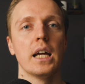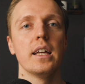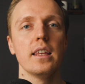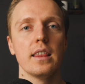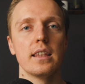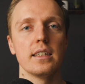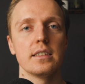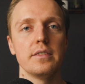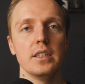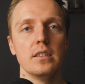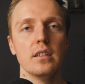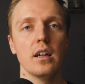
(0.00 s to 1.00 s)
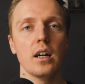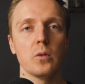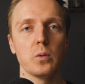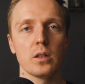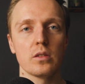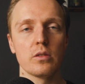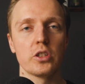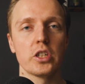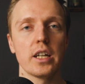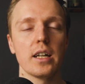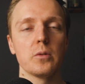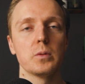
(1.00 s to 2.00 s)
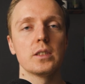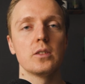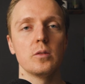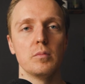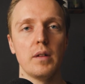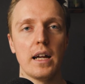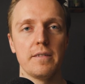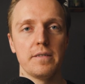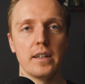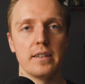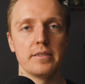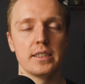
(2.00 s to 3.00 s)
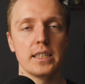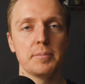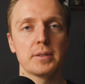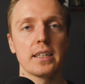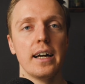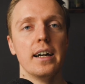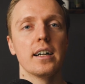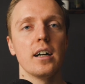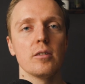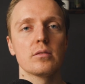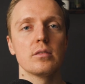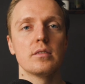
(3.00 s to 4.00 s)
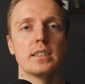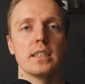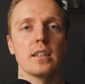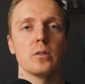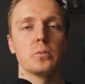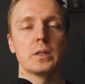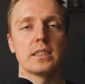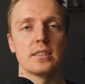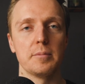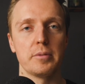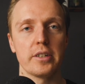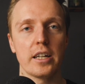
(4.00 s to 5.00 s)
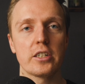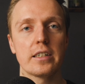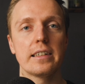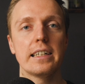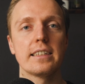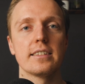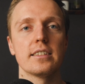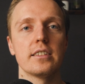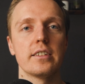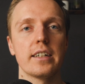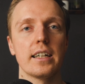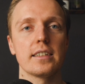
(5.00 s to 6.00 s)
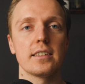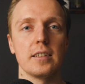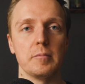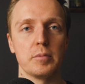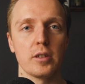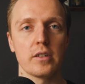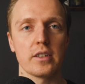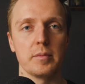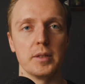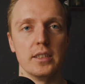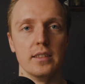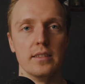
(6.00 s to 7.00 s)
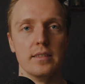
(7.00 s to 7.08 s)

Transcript: In this video, I want to share with you my 5 tips how to deal with depression and stress in programming.